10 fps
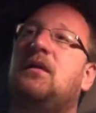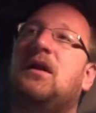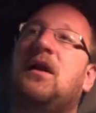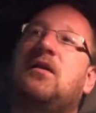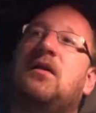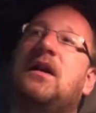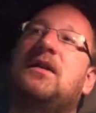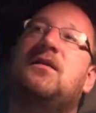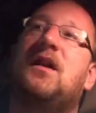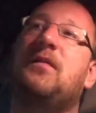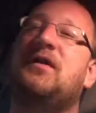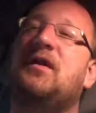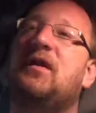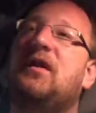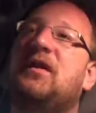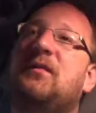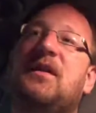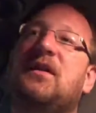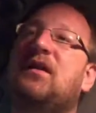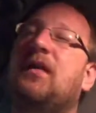congregational opportunities,
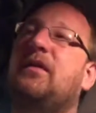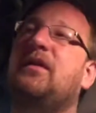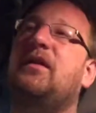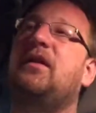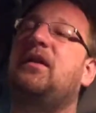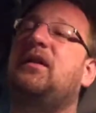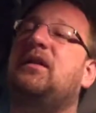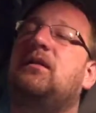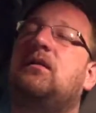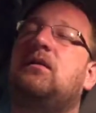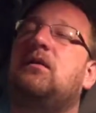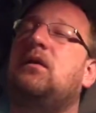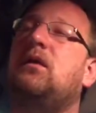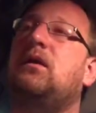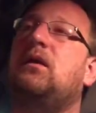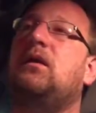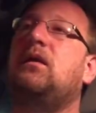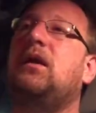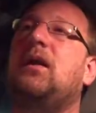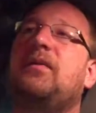ministry opportunities,
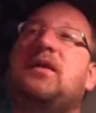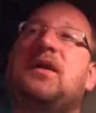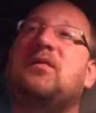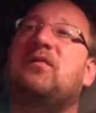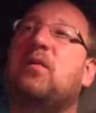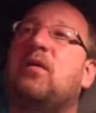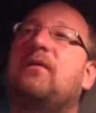opportunities for more